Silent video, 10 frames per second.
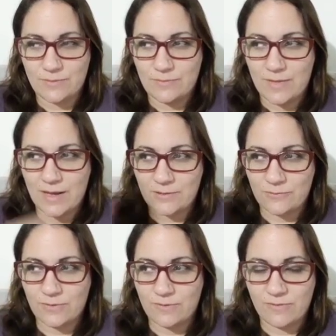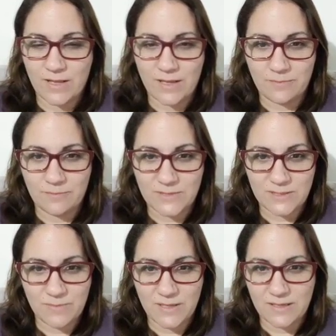my twin flame
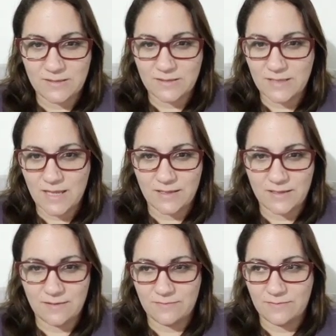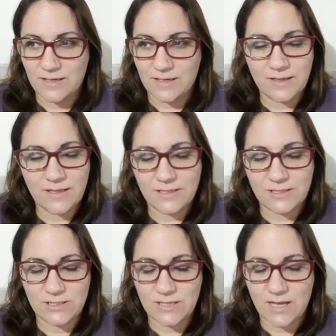speaks native
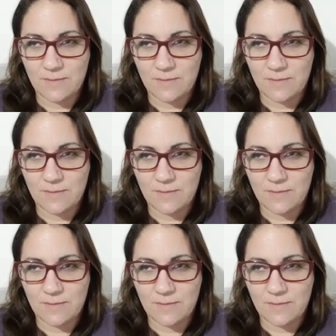English.